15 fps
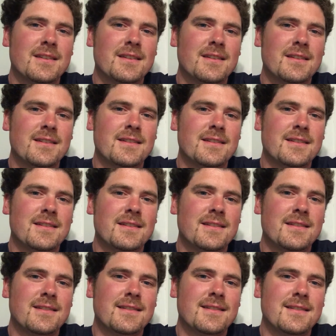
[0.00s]

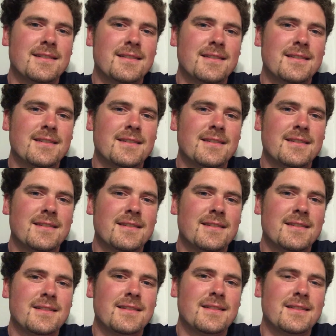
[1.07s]

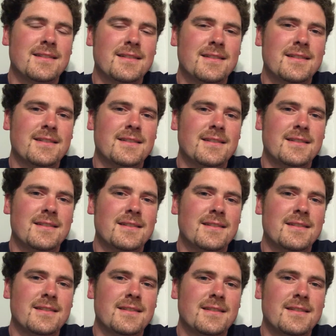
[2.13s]

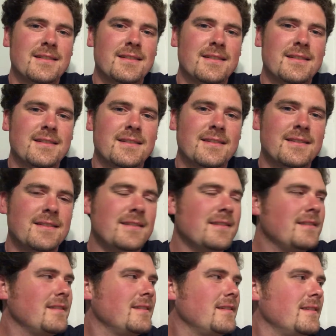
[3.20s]
(not speaking)